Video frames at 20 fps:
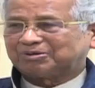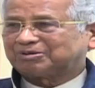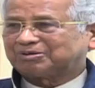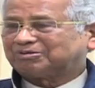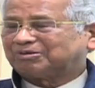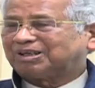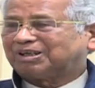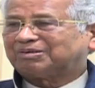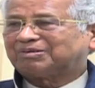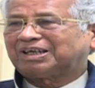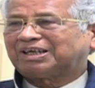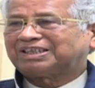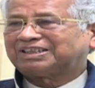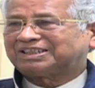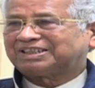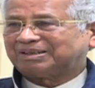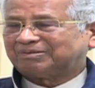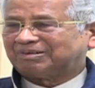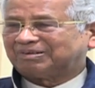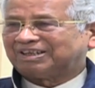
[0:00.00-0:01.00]
course, whenever I
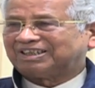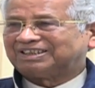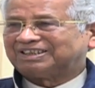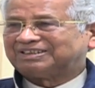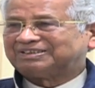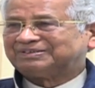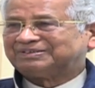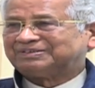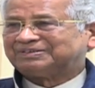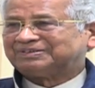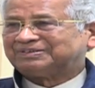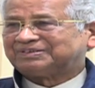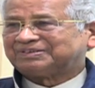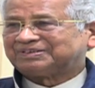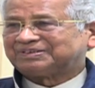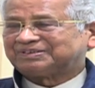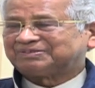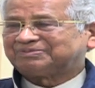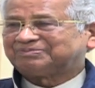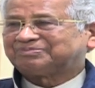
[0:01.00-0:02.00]
travel,
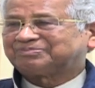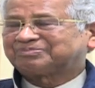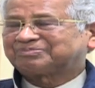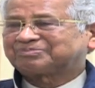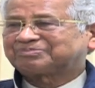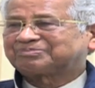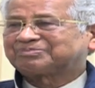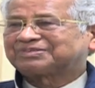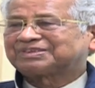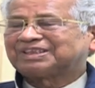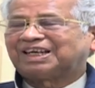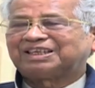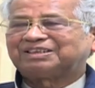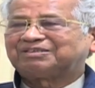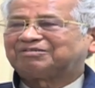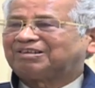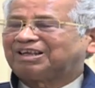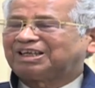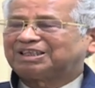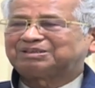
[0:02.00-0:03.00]
I
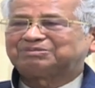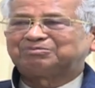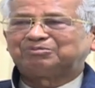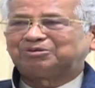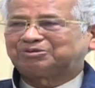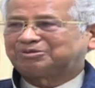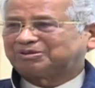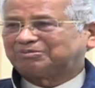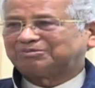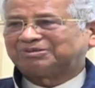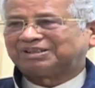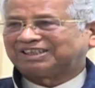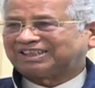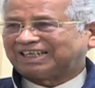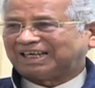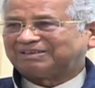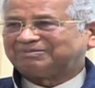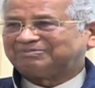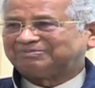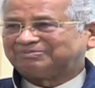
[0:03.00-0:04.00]
utilize most of the
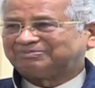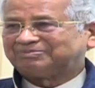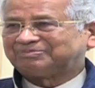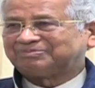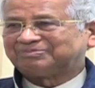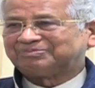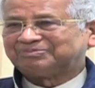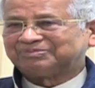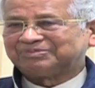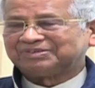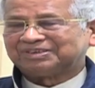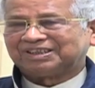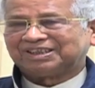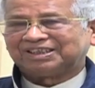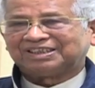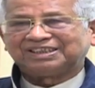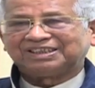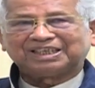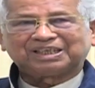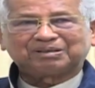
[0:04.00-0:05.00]
time.
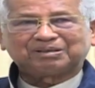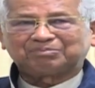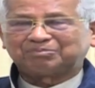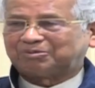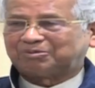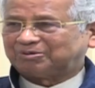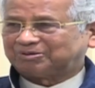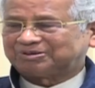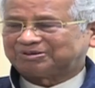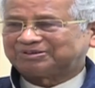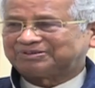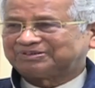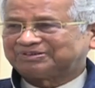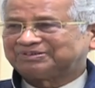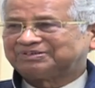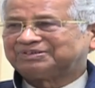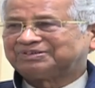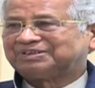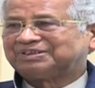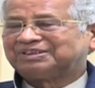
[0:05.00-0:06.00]
Here, of course,
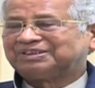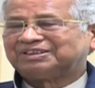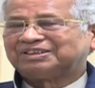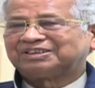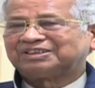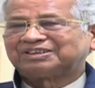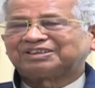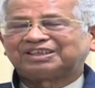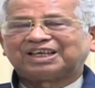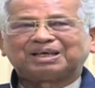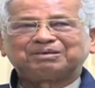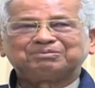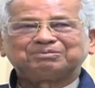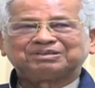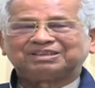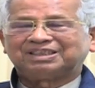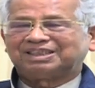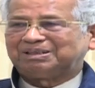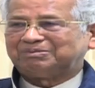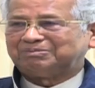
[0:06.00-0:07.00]
time
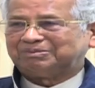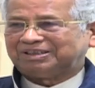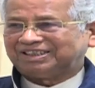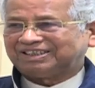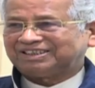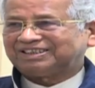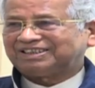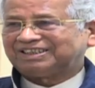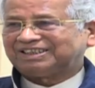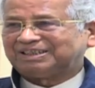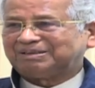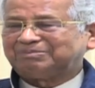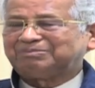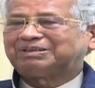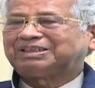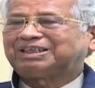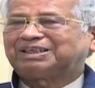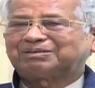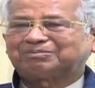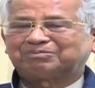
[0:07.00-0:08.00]
is limited.
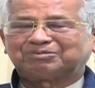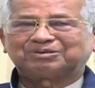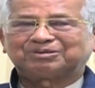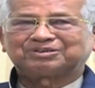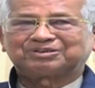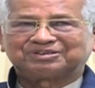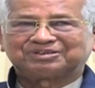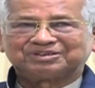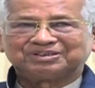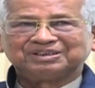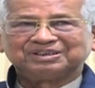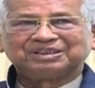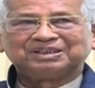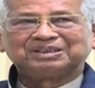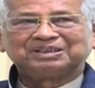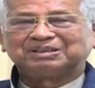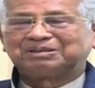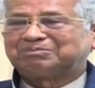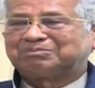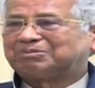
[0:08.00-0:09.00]
Limited, of course,
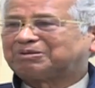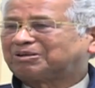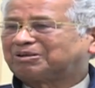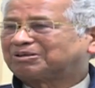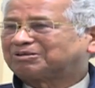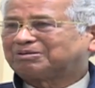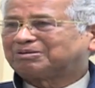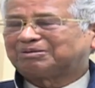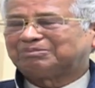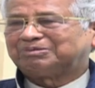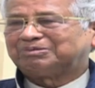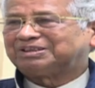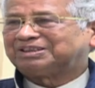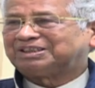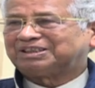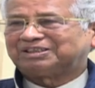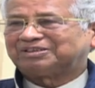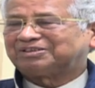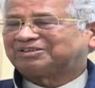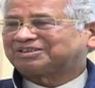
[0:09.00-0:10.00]
because of the
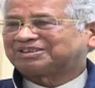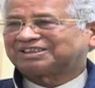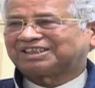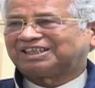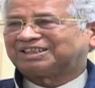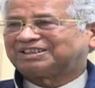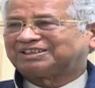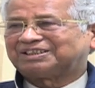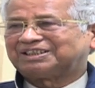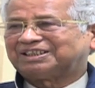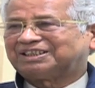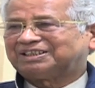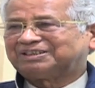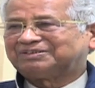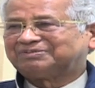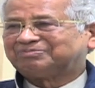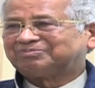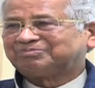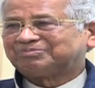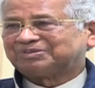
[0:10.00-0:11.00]
visitors are.
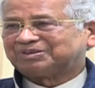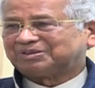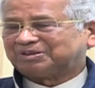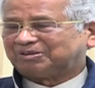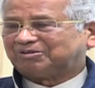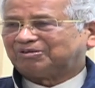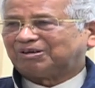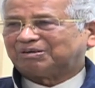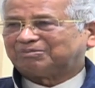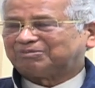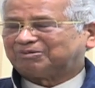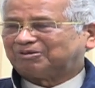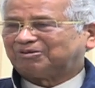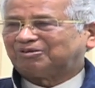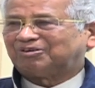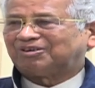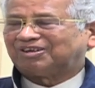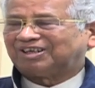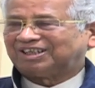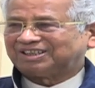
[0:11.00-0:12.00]
Though I'm no
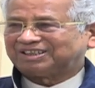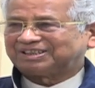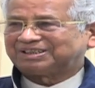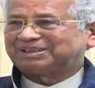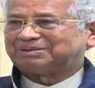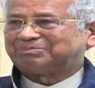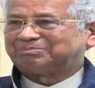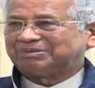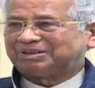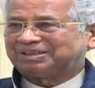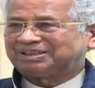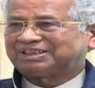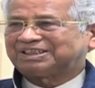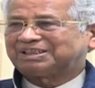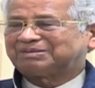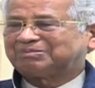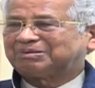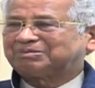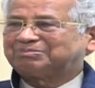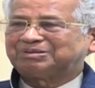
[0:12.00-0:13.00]
longer as chief
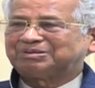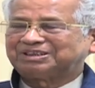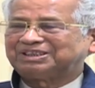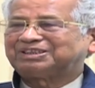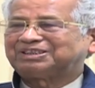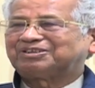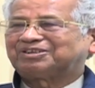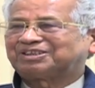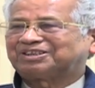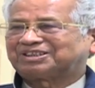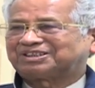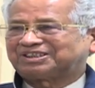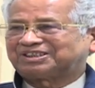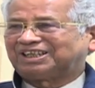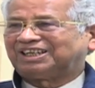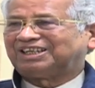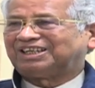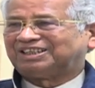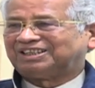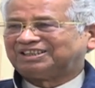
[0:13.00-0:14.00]
minister, but visitors are
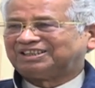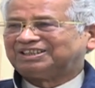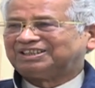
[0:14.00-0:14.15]
still